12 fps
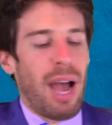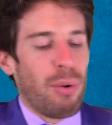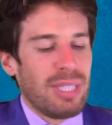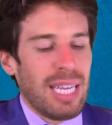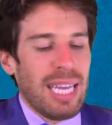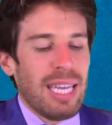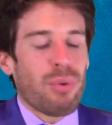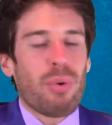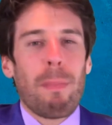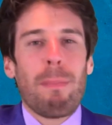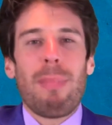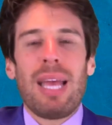I was
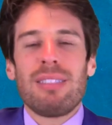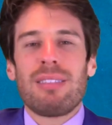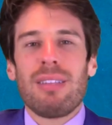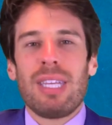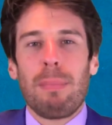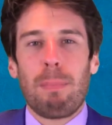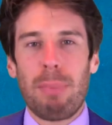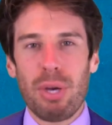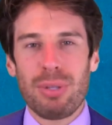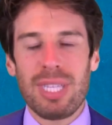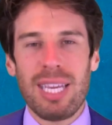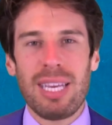incrementally
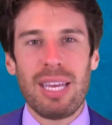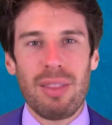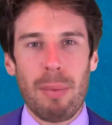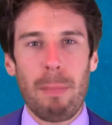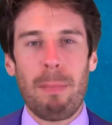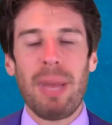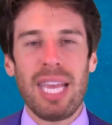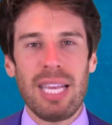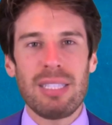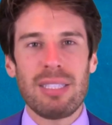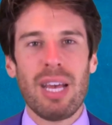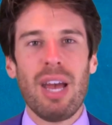building the
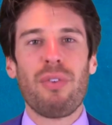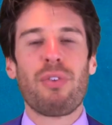base